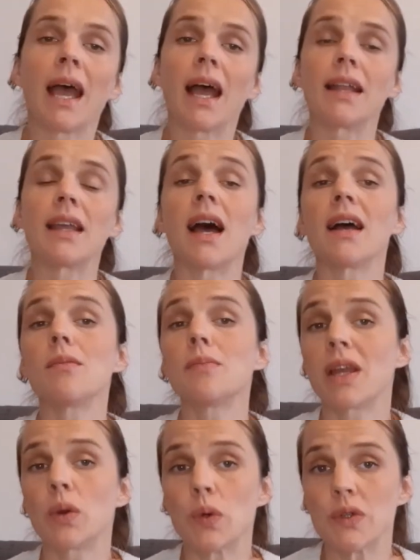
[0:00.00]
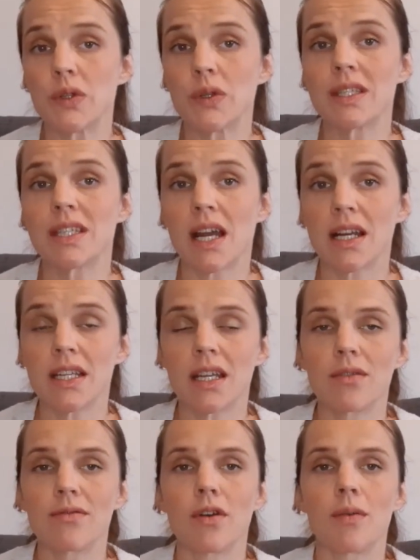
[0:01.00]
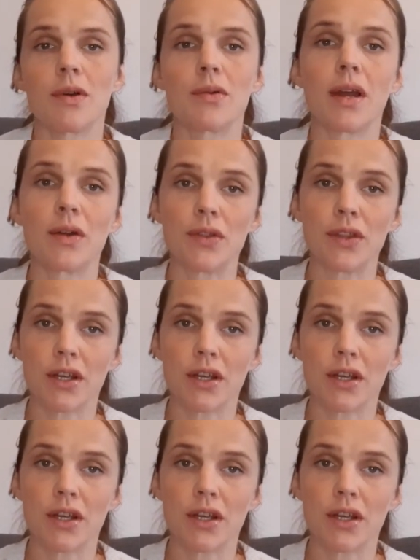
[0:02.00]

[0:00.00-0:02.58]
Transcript: And I'll be also starting from around